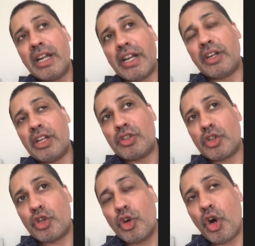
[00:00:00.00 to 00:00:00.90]
it is
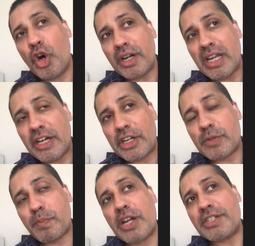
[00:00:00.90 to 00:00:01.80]
your
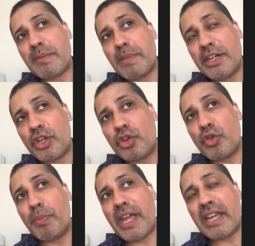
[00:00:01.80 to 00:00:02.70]
responsibility to
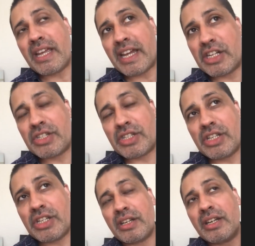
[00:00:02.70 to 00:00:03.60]
make a
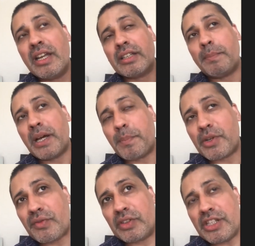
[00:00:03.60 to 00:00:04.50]
decision. The purpose
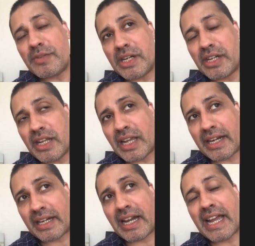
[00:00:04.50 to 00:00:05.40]
of this meeting
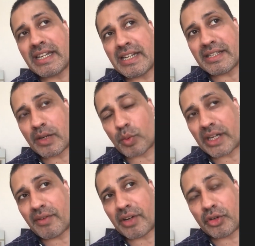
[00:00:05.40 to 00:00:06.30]
and guidance and
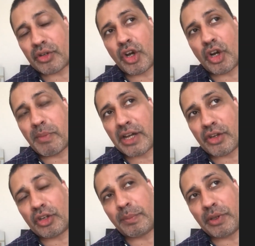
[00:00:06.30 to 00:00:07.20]
whatever Shia Ulama
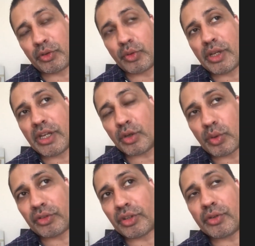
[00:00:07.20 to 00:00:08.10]
Europe is doing to
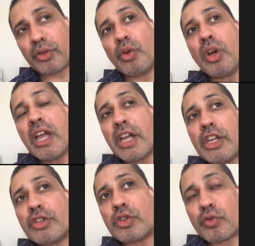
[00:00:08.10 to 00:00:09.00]
assist you
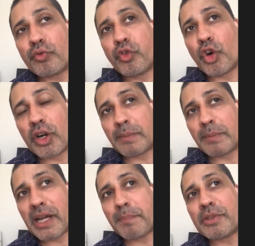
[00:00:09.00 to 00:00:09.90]
is for the
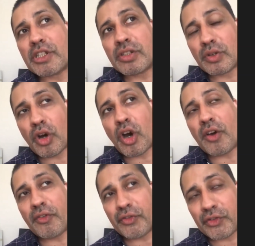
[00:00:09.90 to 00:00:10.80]
purposes
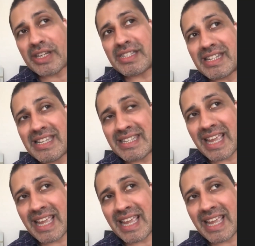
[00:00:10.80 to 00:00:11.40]
of trustees